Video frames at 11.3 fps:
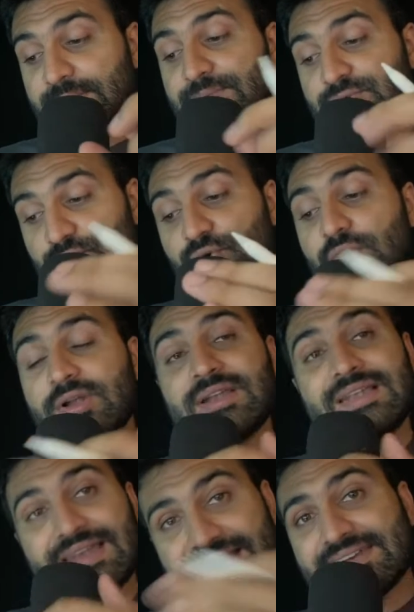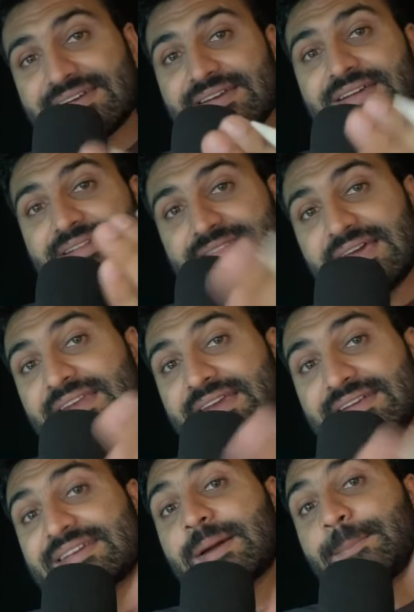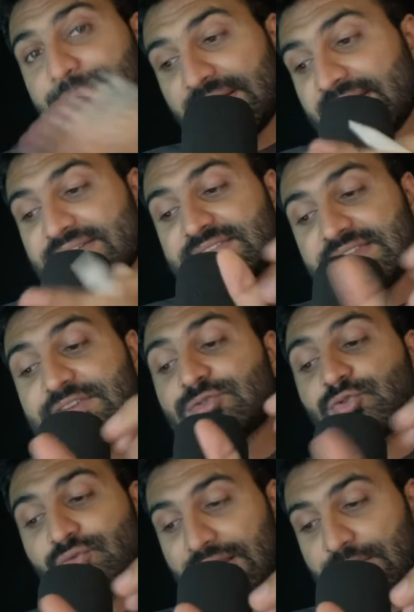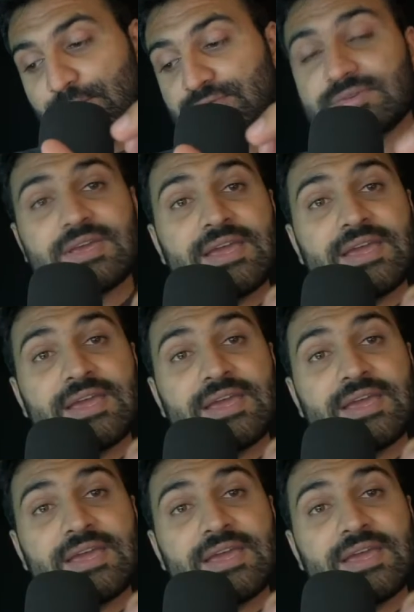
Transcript: so later then it compares these two values.